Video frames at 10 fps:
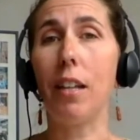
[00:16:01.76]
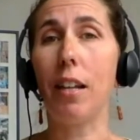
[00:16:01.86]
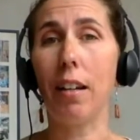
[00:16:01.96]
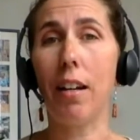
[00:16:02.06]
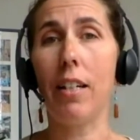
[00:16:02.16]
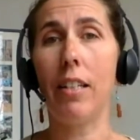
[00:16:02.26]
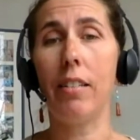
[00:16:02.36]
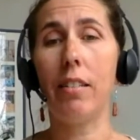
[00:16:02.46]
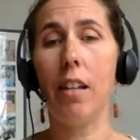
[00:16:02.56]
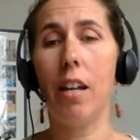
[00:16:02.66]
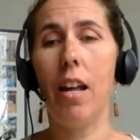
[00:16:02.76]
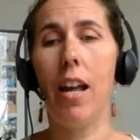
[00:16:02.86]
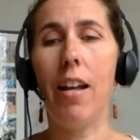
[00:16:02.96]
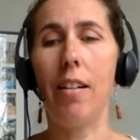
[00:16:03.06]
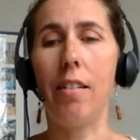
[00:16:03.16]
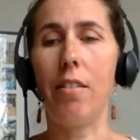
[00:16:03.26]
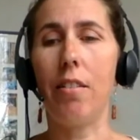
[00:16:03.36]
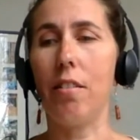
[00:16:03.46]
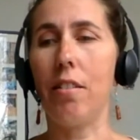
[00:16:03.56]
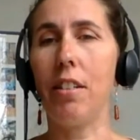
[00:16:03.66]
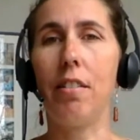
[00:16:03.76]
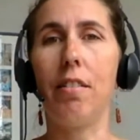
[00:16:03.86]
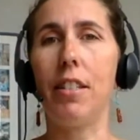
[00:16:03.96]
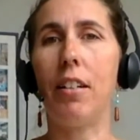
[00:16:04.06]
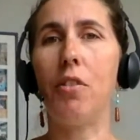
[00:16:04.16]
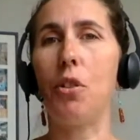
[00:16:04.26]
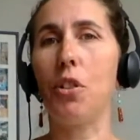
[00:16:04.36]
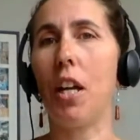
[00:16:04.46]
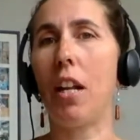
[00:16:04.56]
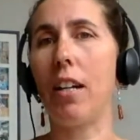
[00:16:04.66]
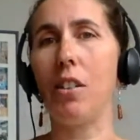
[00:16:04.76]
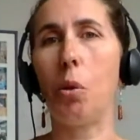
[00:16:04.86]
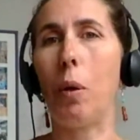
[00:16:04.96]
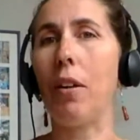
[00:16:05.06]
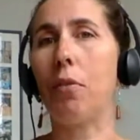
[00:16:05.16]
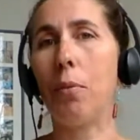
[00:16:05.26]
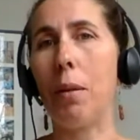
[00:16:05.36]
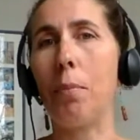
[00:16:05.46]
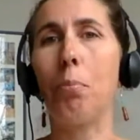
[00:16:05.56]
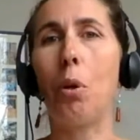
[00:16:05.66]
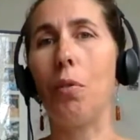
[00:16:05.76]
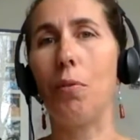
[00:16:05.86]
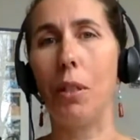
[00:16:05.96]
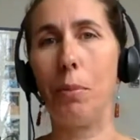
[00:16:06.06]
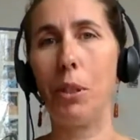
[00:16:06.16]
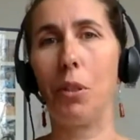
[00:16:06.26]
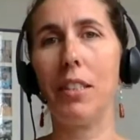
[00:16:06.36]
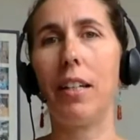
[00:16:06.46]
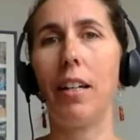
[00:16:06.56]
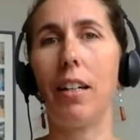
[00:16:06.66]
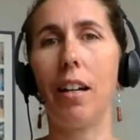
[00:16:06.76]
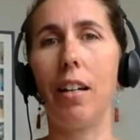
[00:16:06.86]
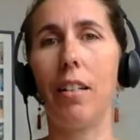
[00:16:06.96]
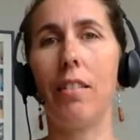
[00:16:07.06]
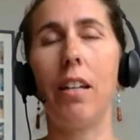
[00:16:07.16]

cytokines and sends your cytokines away from that pro-inflammatory cytokines.